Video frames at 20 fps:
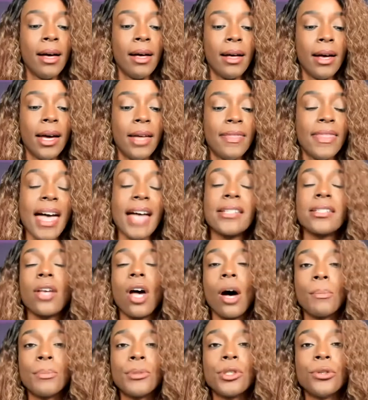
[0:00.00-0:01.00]
And that's
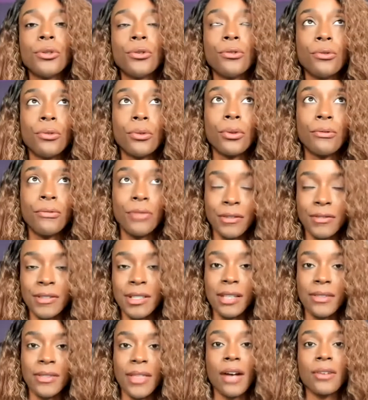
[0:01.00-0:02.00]
up to
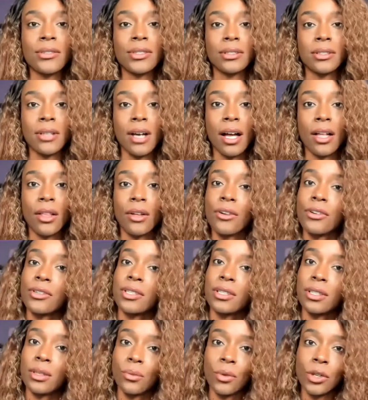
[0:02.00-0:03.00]
$15,000.
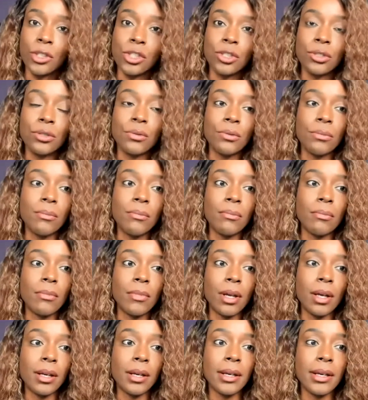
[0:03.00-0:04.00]
And then once you
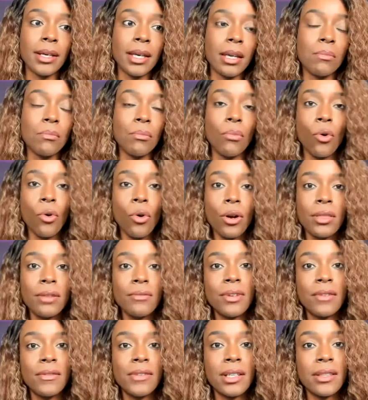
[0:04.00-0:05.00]
get more than
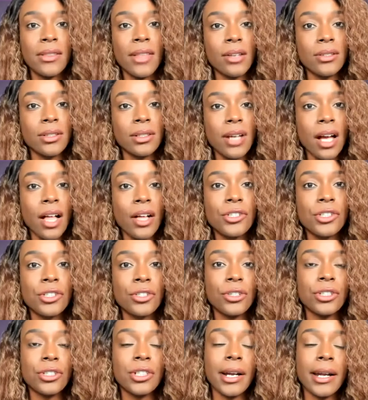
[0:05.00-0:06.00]
$15,000 in
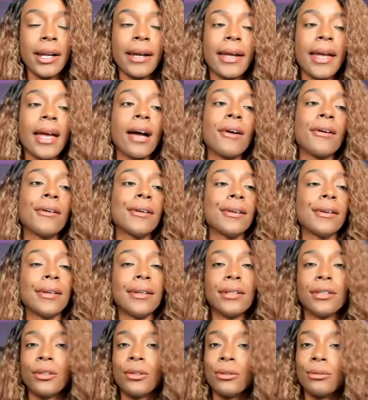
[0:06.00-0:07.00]
your checking account,
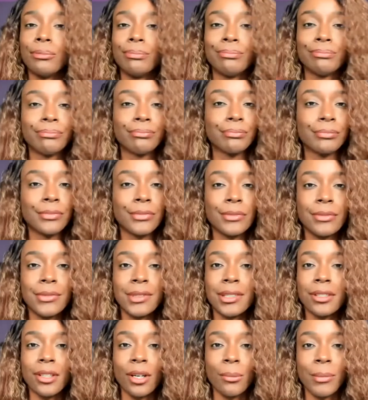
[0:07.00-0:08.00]
you'll
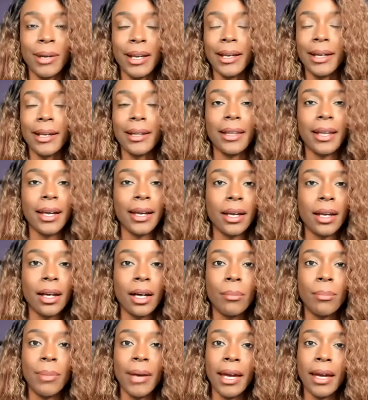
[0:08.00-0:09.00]
start making like
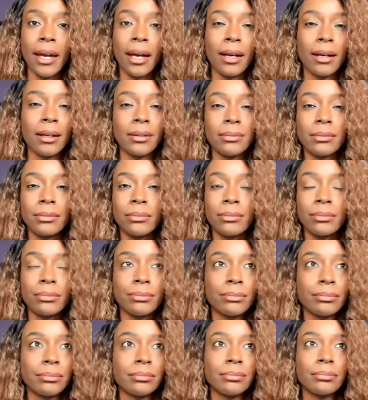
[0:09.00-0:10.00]
a
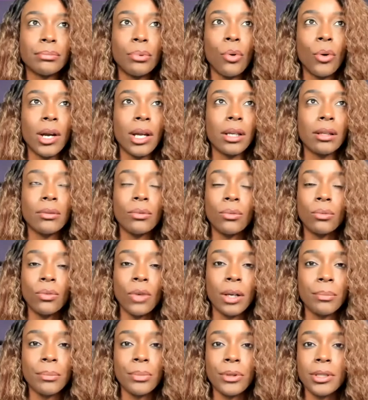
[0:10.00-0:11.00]

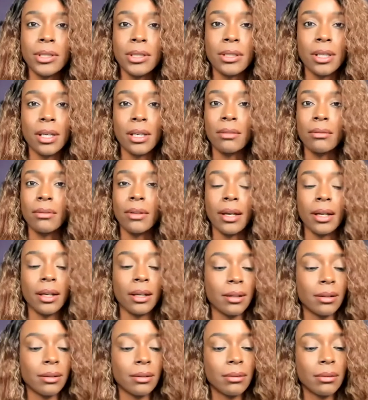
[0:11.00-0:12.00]
0.1%,
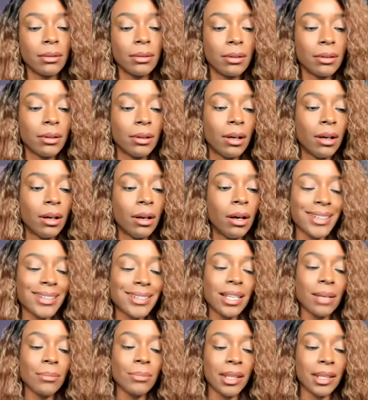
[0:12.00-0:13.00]
like
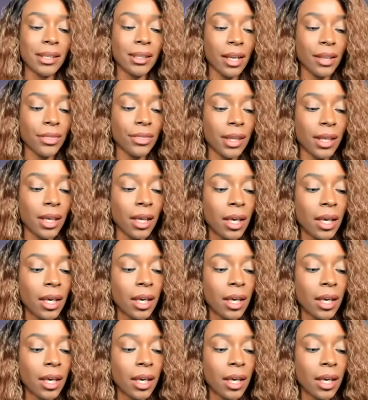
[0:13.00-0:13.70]
something nothing.